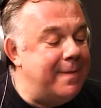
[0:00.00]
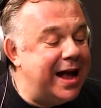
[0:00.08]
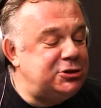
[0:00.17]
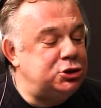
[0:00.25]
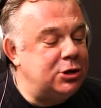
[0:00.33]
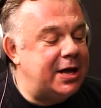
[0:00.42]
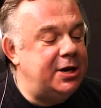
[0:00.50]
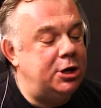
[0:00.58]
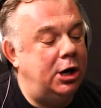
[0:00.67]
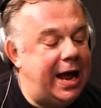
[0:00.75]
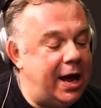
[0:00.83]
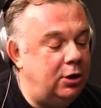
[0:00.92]
Manchester United
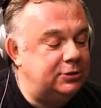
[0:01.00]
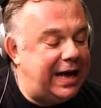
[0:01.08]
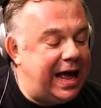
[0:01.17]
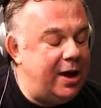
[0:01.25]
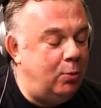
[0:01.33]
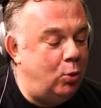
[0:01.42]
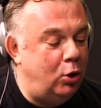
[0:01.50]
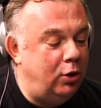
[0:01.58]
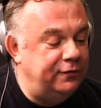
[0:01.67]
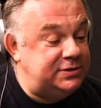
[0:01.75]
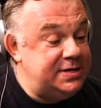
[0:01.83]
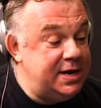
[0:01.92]
are held at
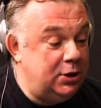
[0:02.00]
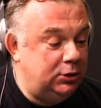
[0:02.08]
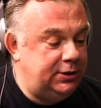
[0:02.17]
Wolves nil